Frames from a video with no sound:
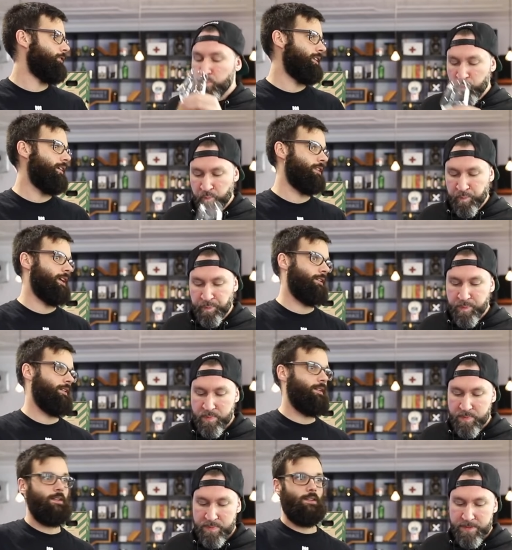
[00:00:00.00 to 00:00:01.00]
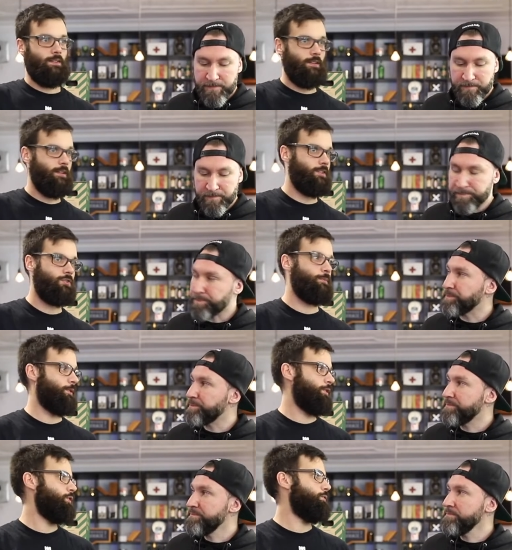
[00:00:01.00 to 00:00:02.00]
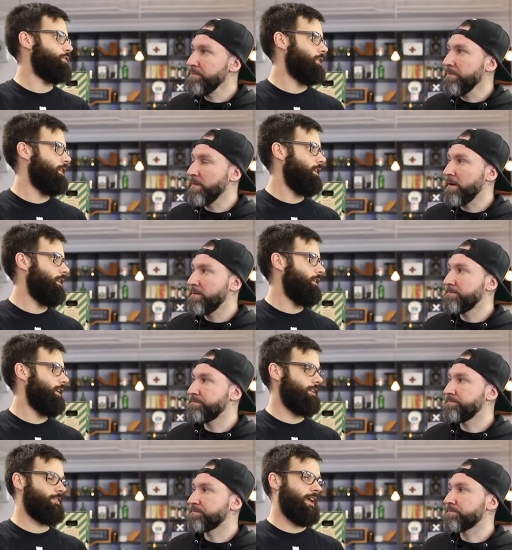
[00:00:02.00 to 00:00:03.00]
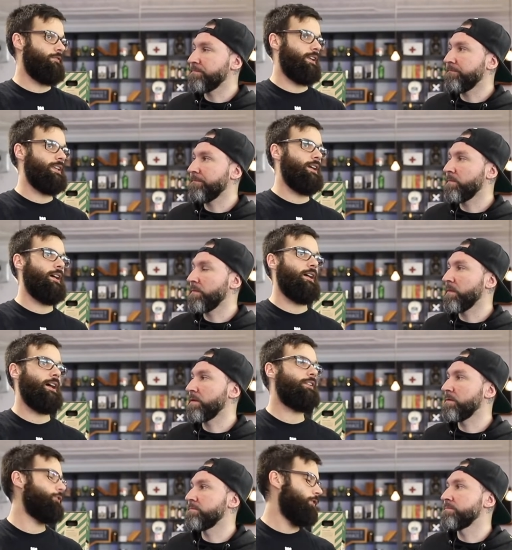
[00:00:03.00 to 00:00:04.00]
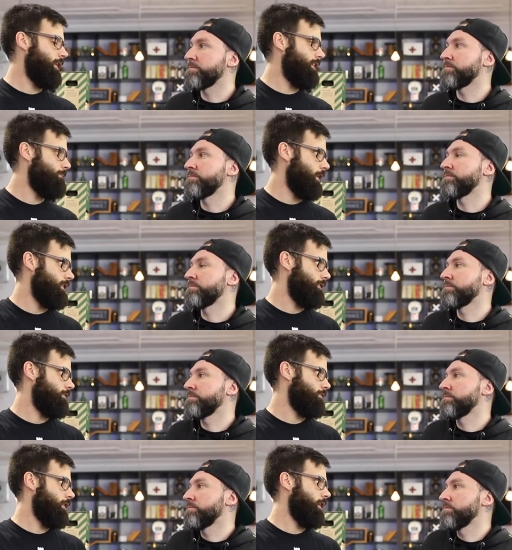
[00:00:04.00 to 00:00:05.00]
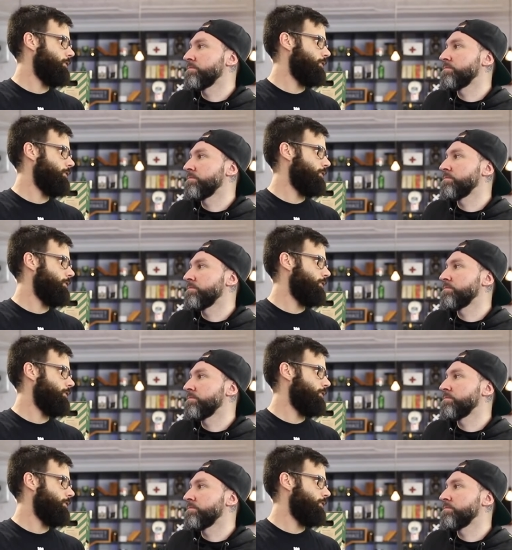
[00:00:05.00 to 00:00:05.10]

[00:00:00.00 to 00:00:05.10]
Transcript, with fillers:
Speaker 1: don't have like super huge. Uh, I don't have any. Uh, I don't owe any money to uh,